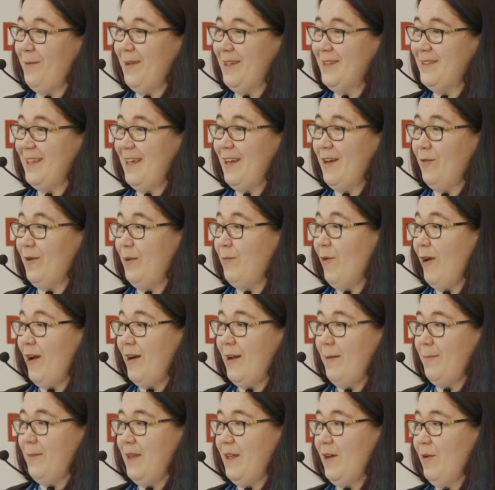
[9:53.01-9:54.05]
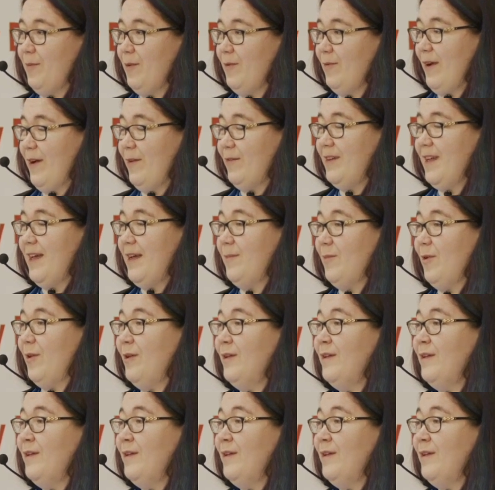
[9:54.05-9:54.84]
months later, we brought it up in the open roundtable.